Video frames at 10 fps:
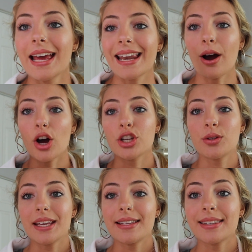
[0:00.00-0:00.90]
Now
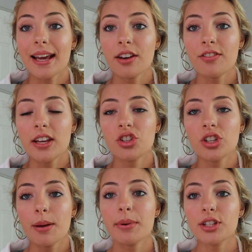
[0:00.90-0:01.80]
onto the second face
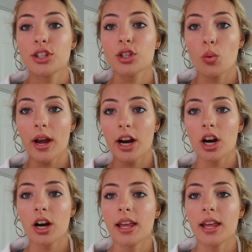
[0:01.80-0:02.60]
shape, square.